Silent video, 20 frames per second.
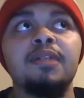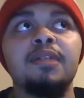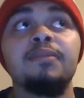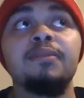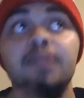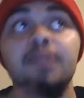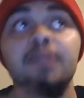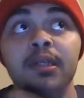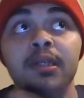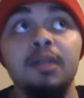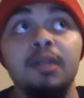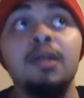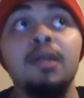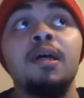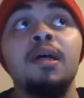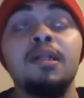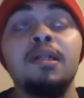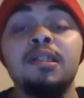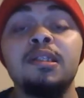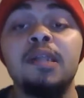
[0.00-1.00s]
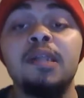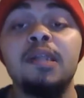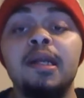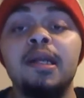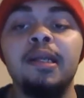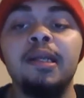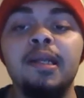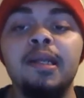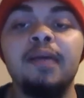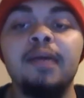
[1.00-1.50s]
And
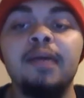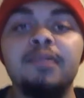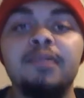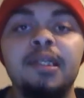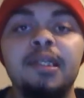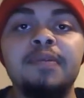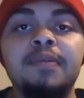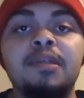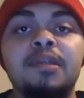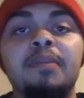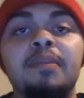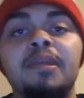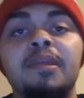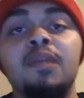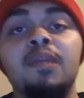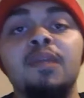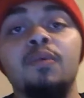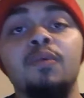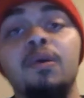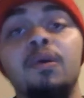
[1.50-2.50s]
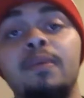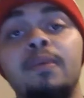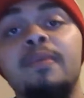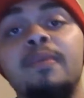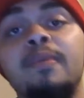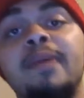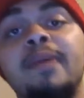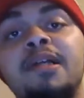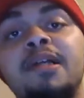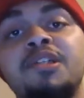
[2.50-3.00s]
tonight he announced that he was gonna be in the Royal
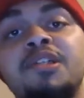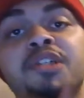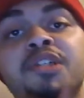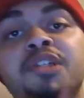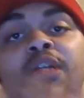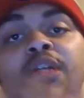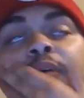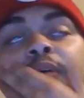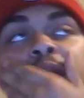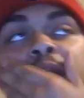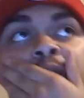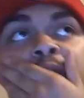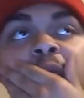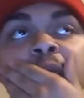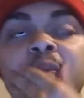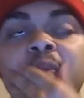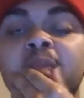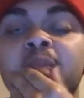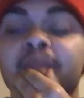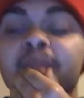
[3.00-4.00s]
Rumble match in January, so